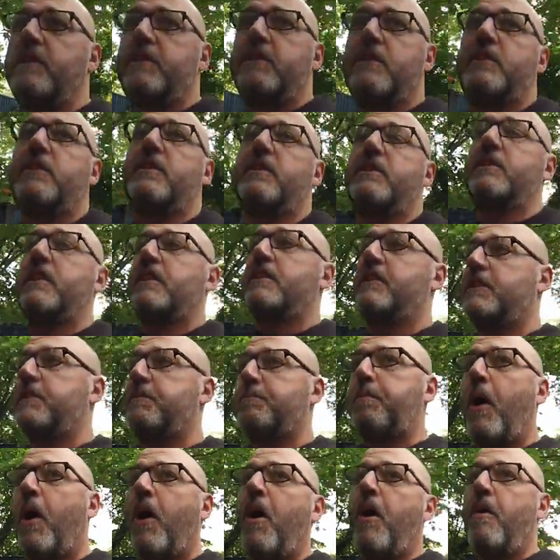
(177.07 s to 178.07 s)
This is
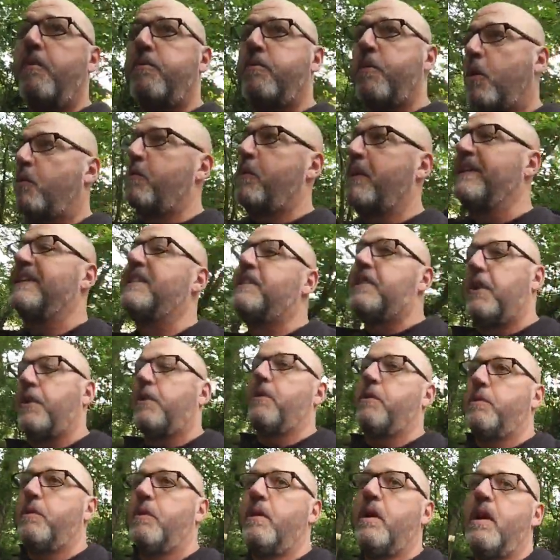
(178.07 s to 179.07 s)
part of what we
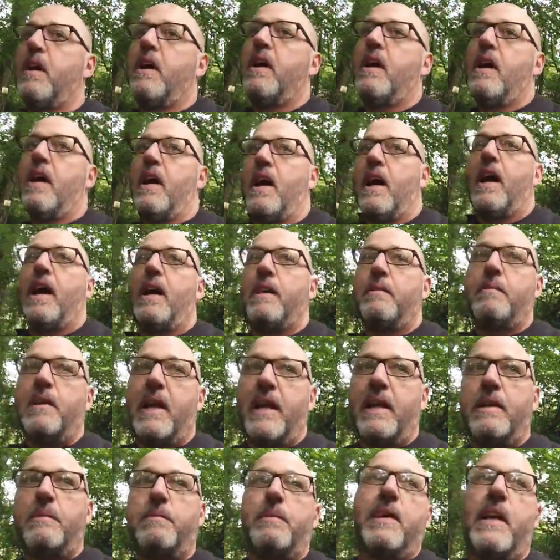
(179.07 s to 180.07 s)
do,
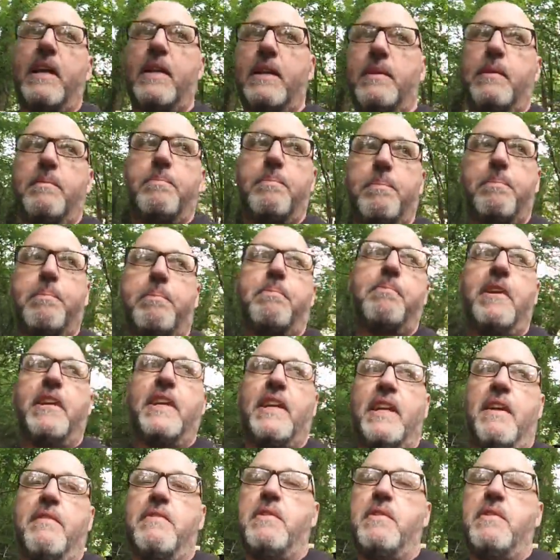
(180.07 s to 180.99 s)
in bringing